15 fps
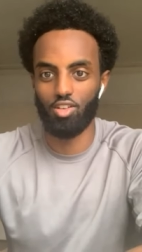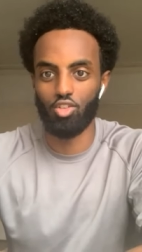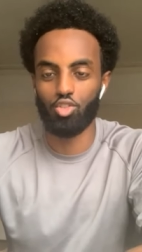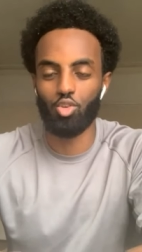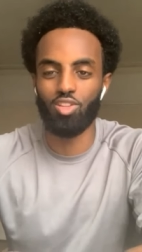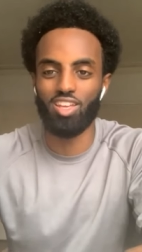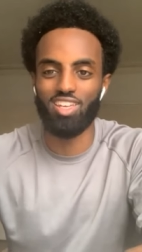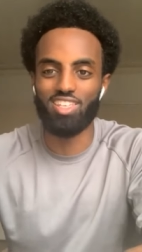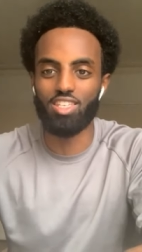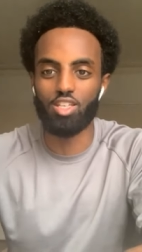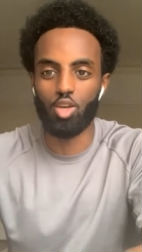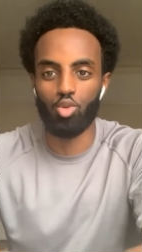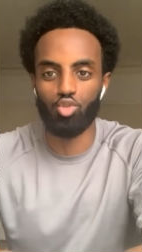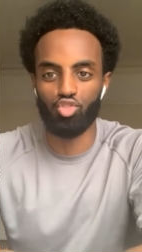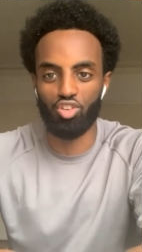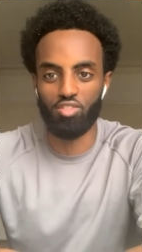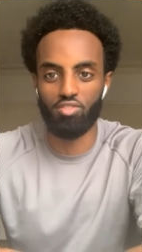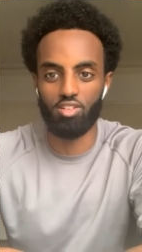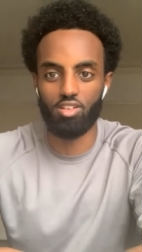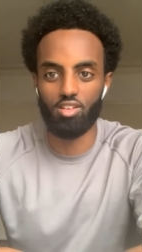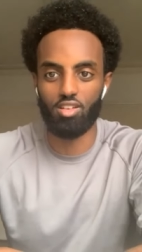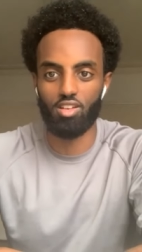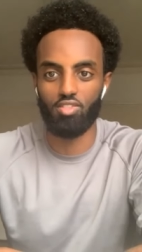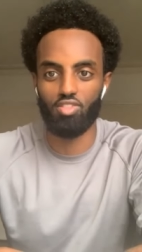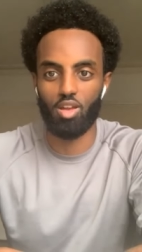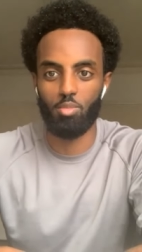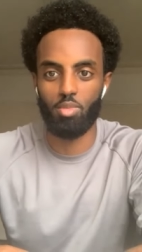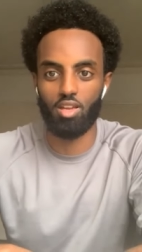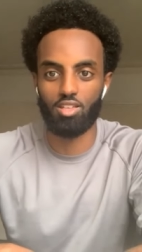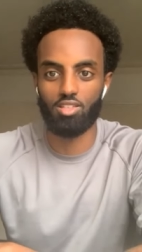So they're ego driven, if
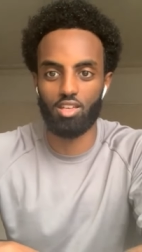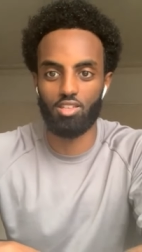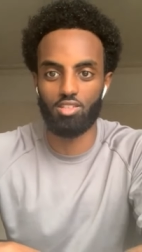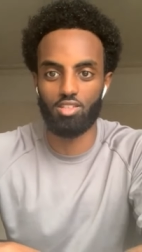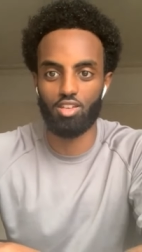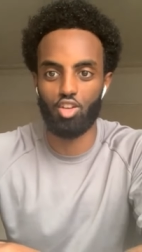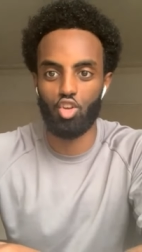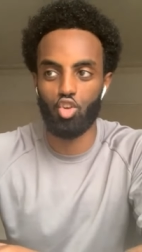that makes sense.